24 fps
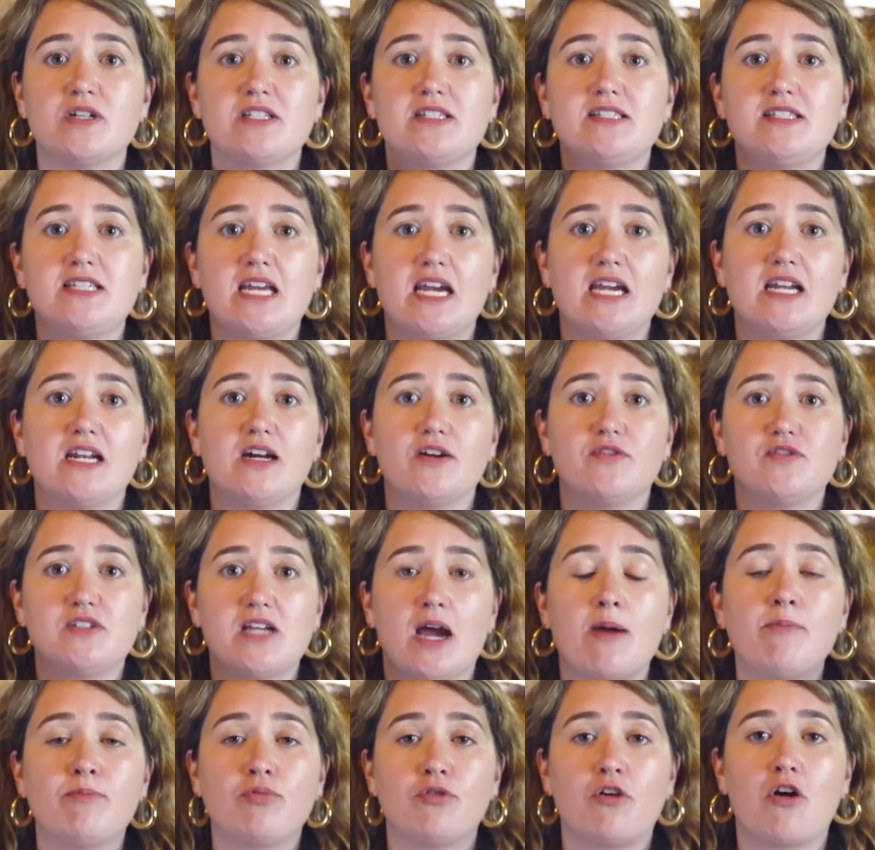a state of
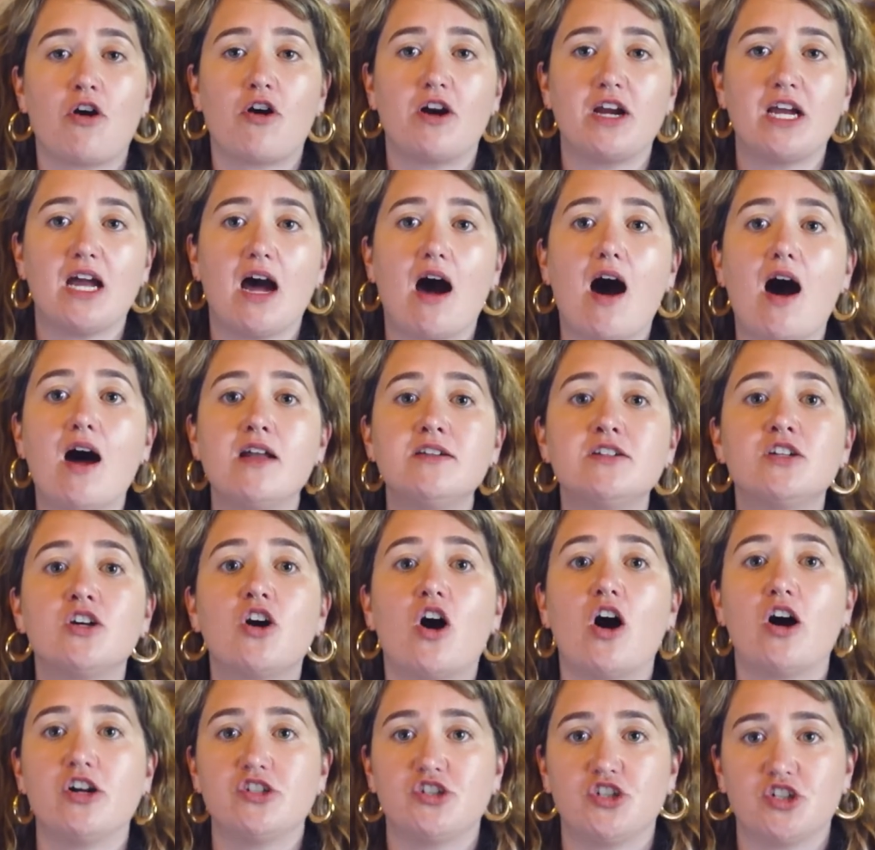temporary
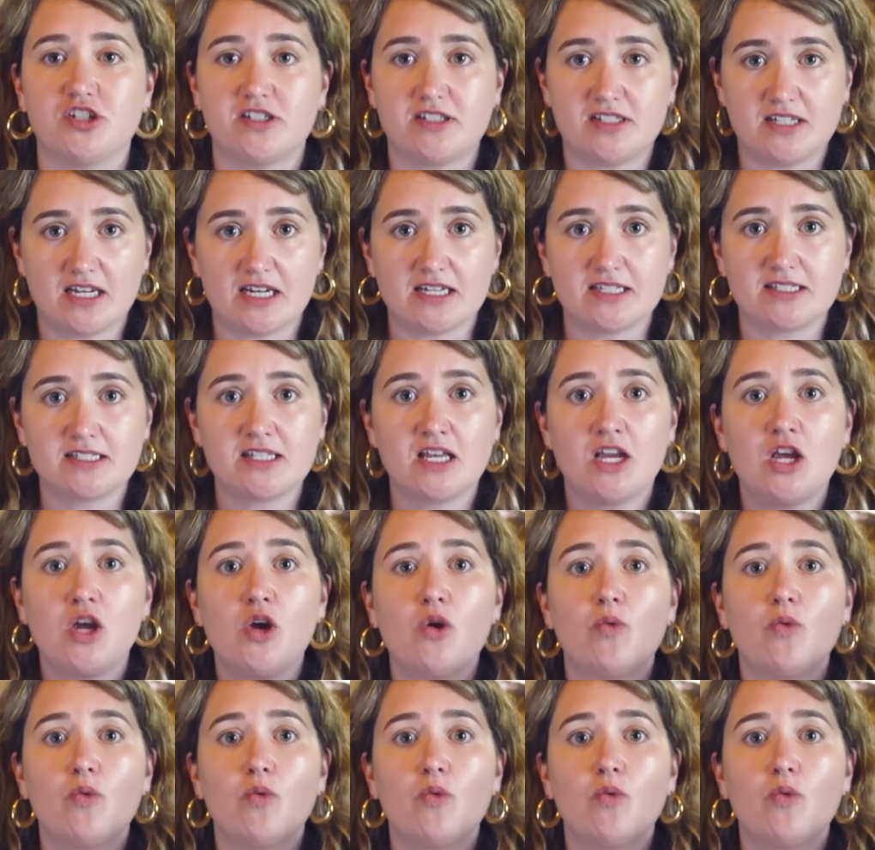unconsciousness,